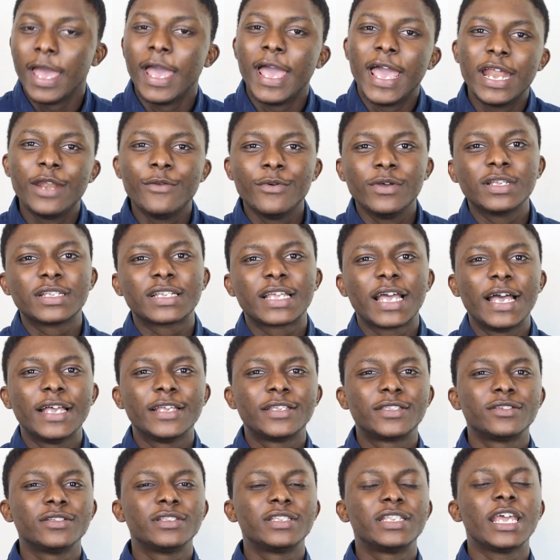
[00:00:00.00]
Anyways,
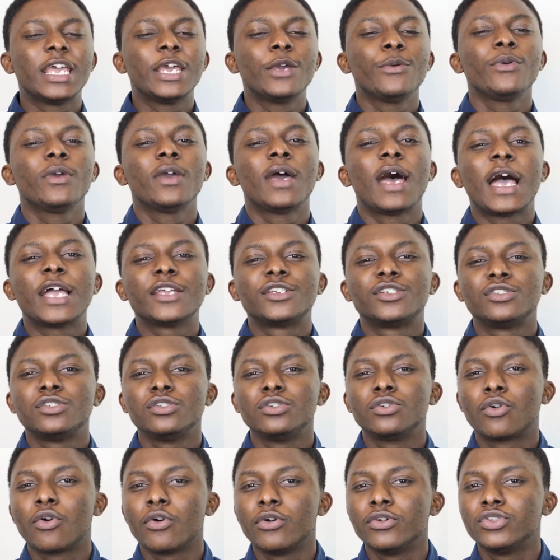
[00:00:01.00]
guys, today we are
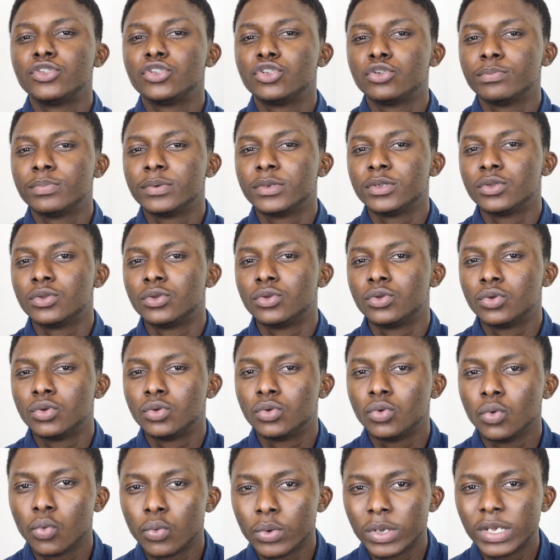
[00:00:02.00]
actually going to be
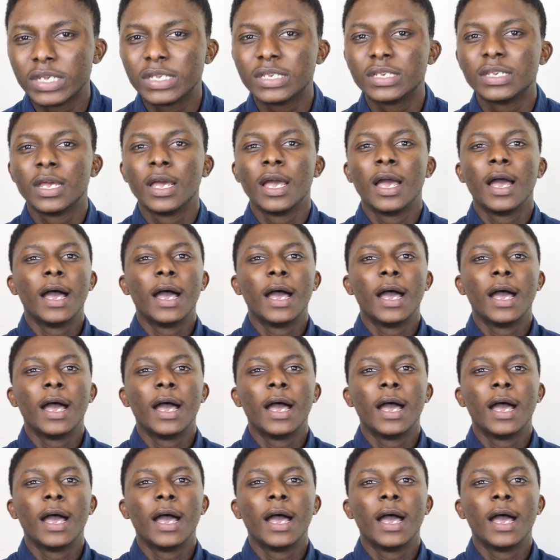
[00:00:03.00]
doing